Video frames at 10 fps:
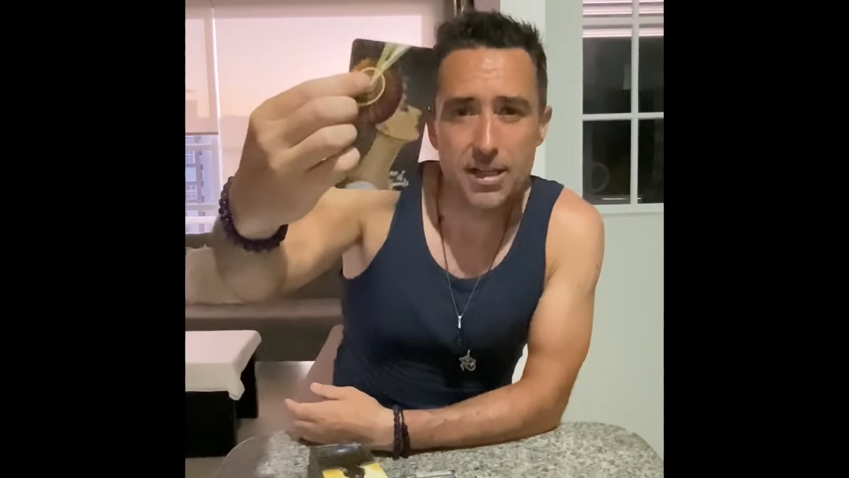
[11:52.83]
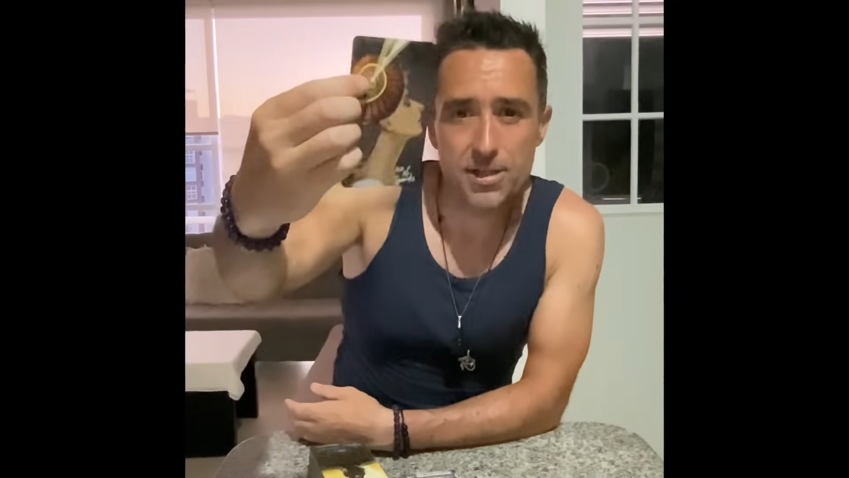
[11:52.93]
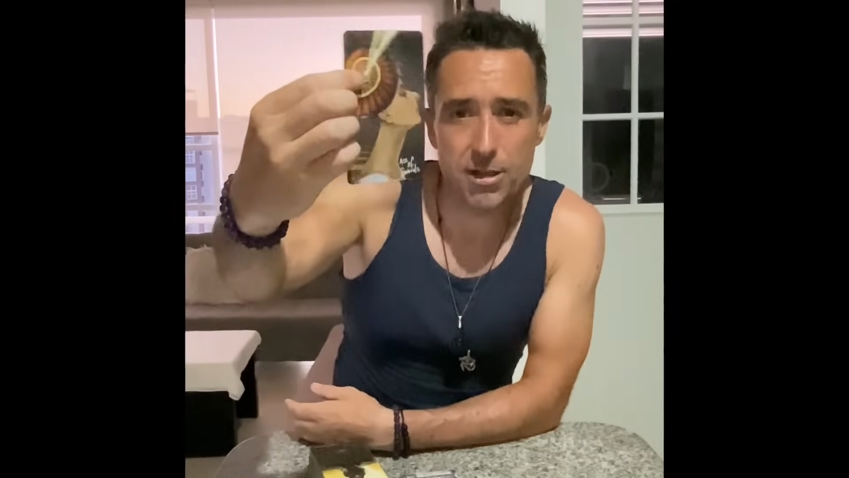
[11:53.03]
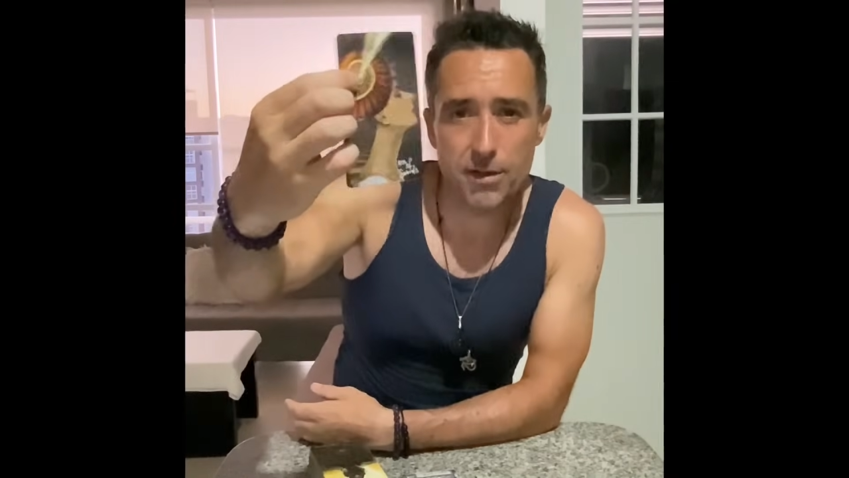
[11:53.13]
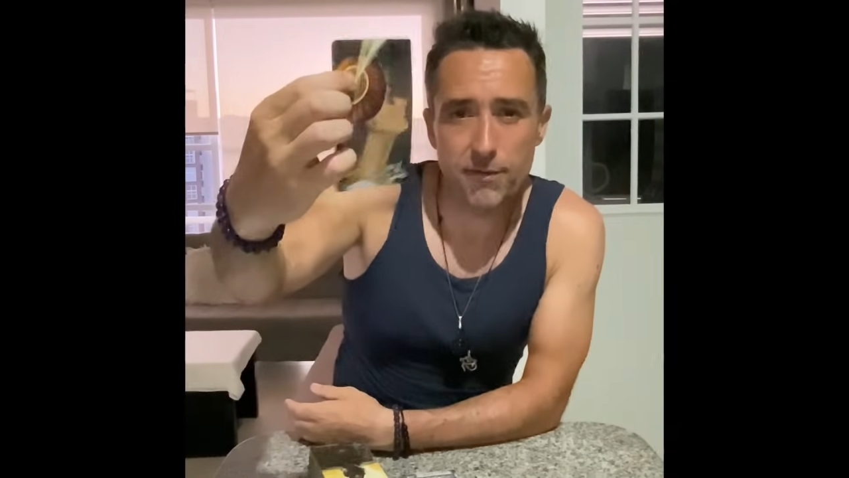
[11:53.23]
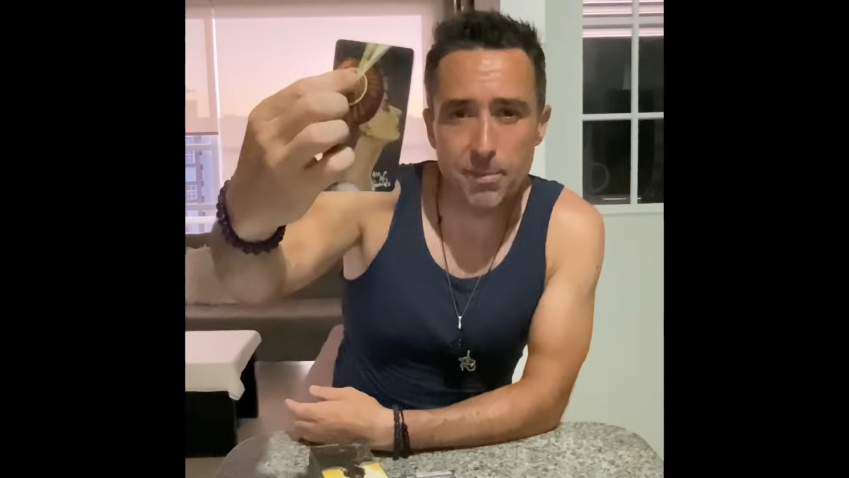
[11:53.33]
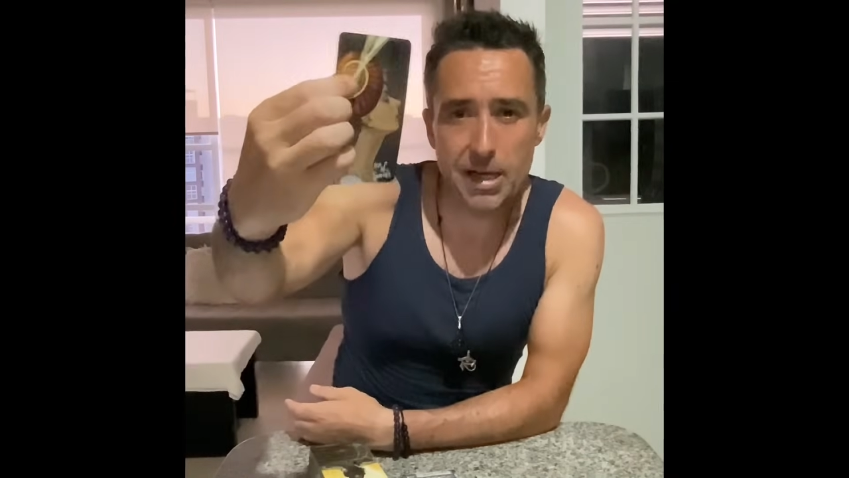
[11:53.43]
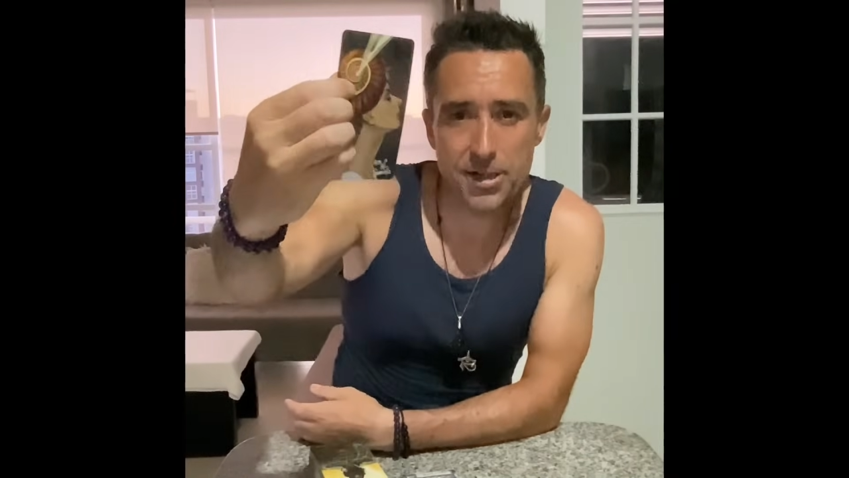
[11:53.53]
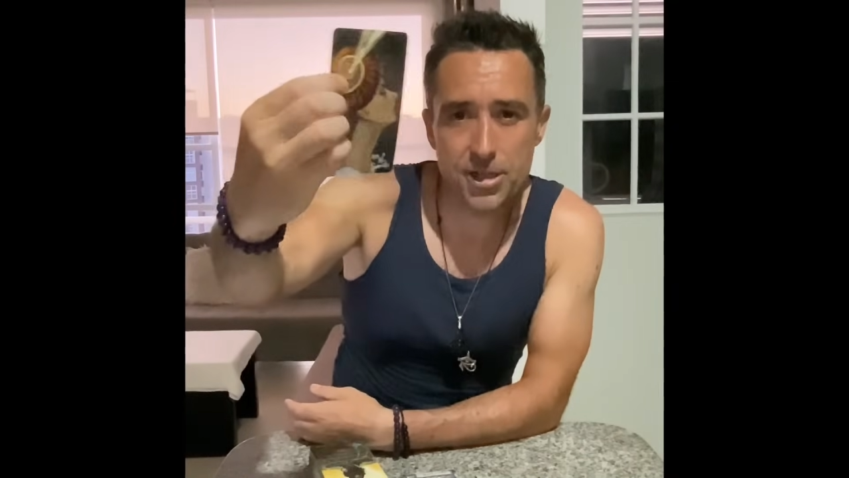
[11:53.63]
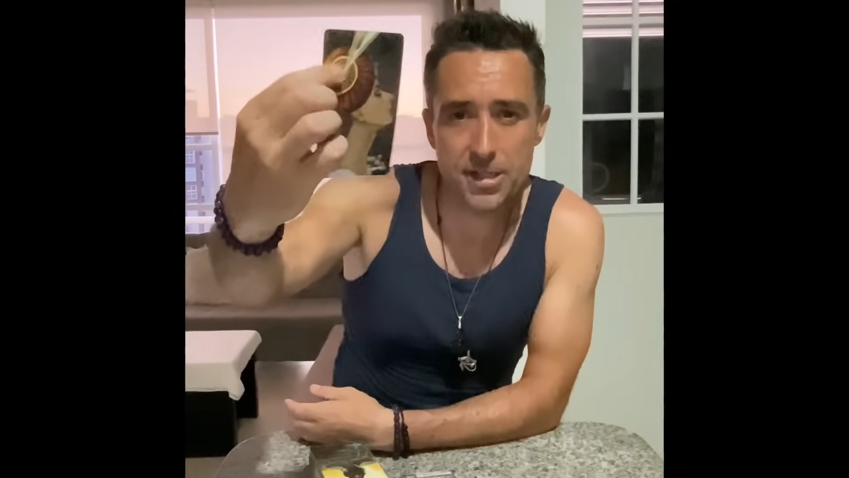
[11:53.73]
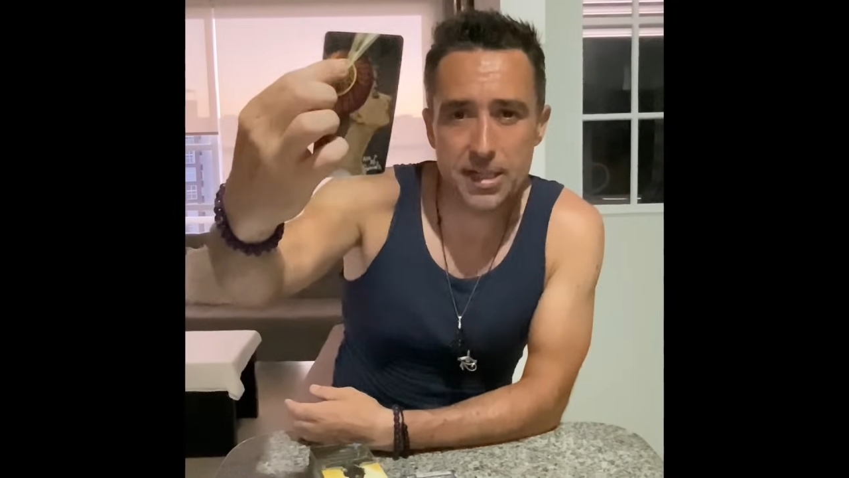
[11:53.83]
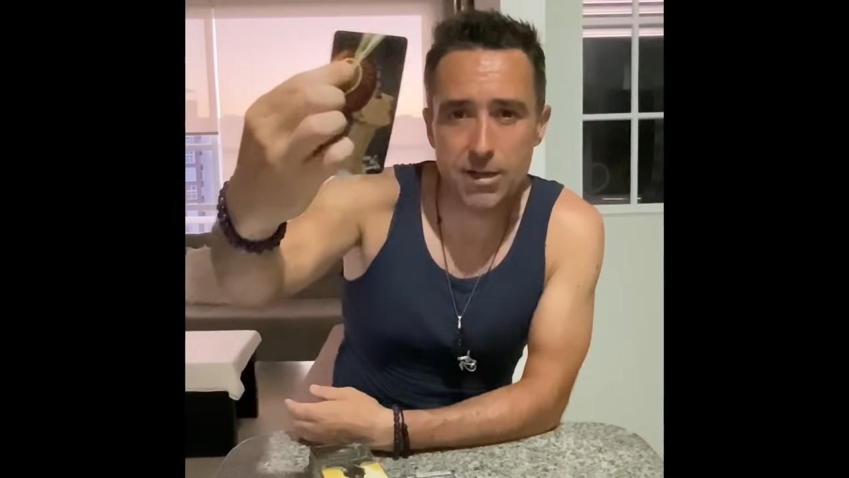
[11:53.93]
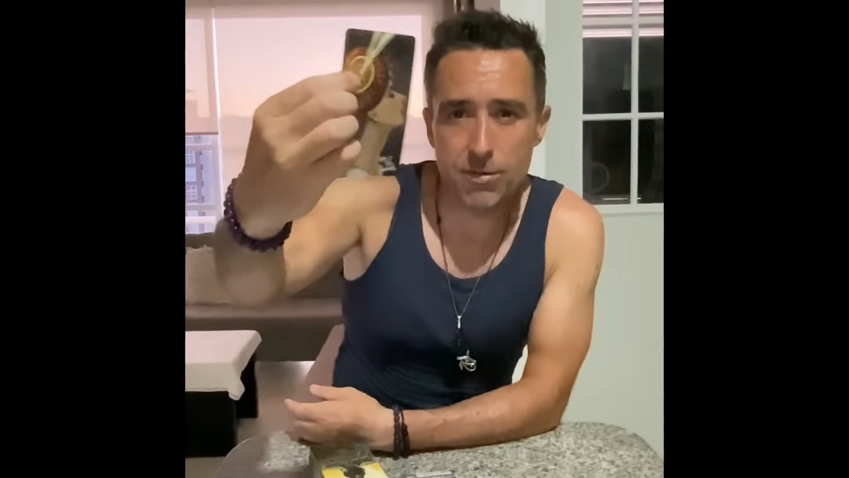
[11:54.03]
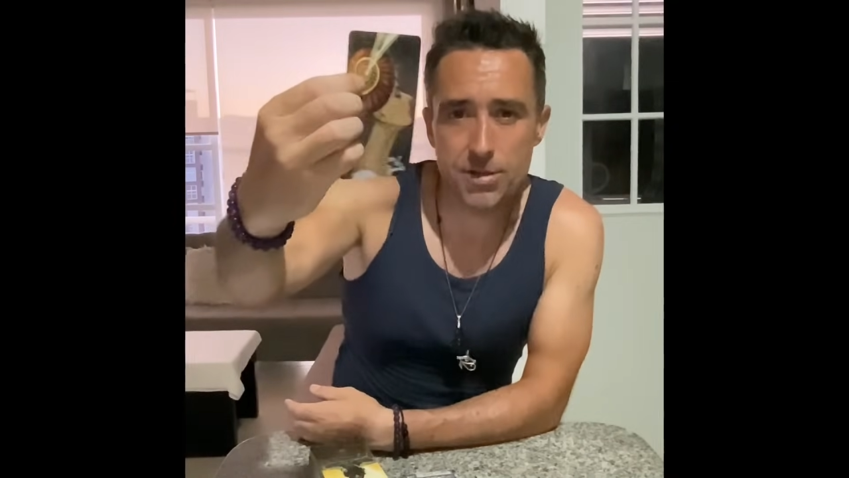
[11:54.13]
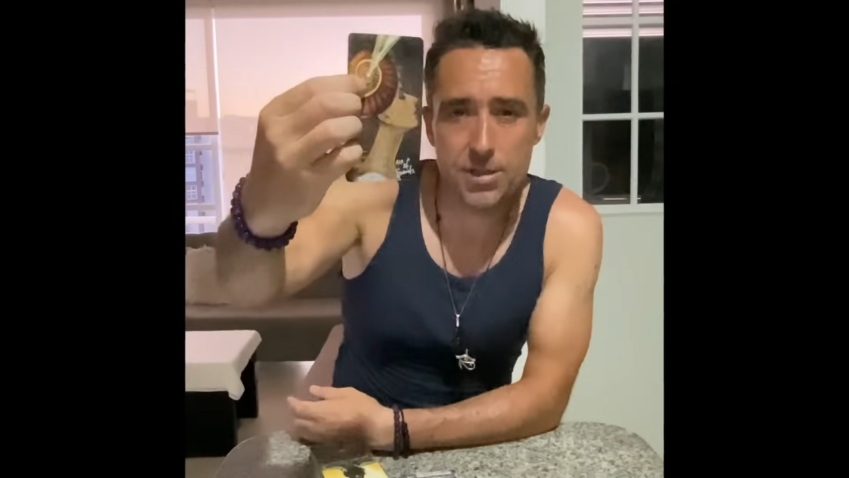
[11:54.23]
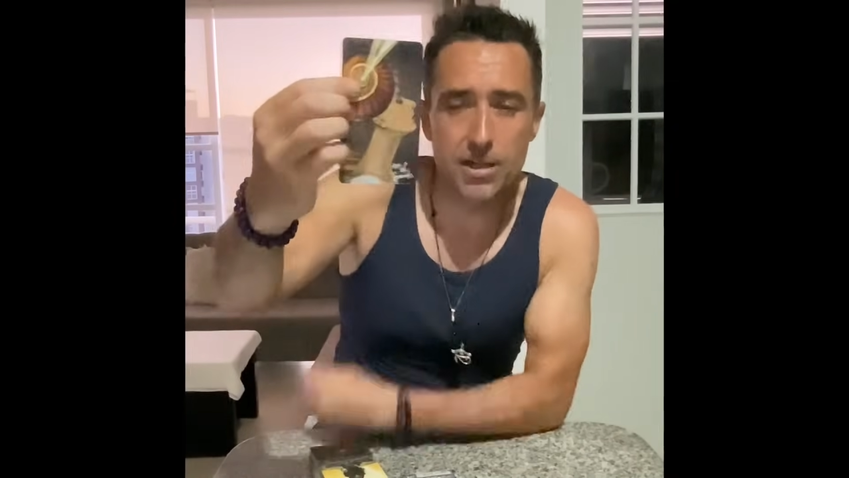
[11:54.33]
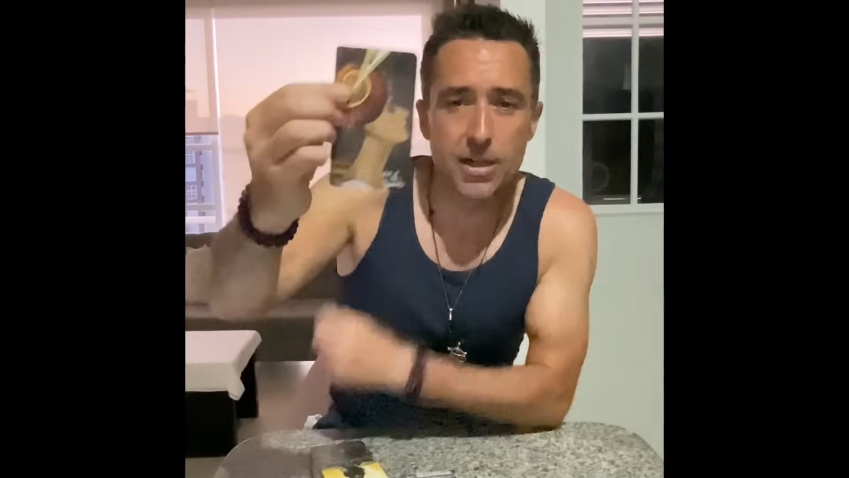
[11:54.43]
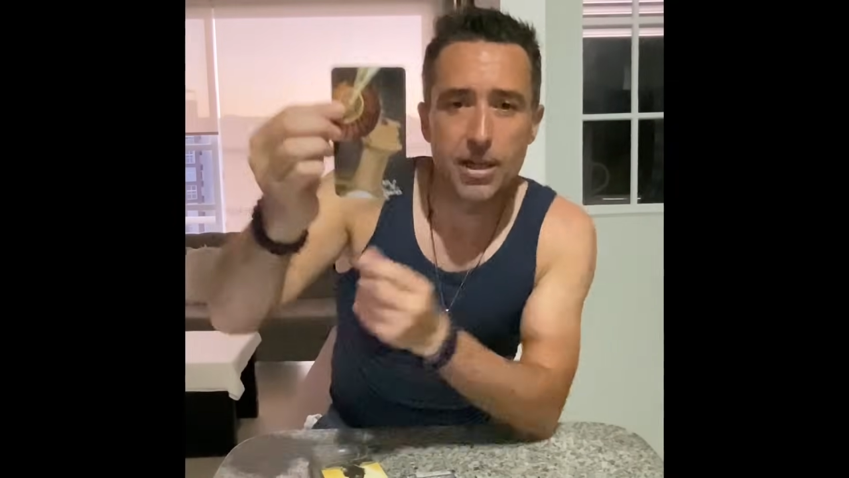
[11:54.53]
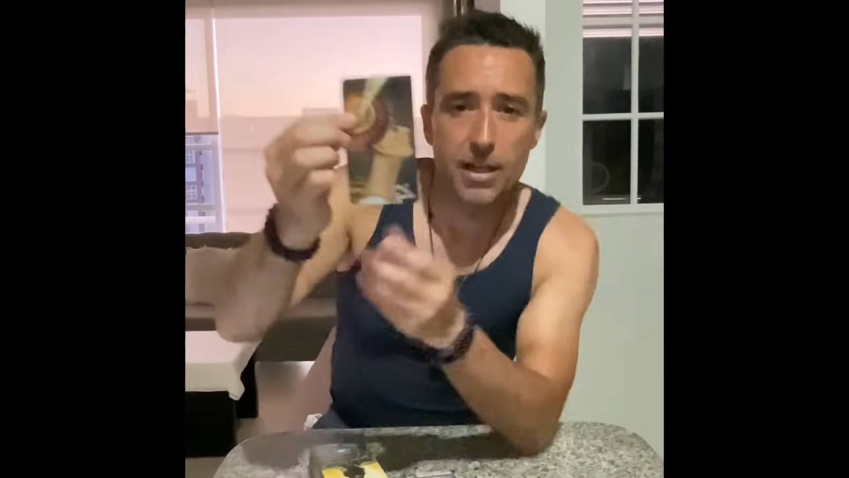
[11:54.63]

So a Fibonacci sequence,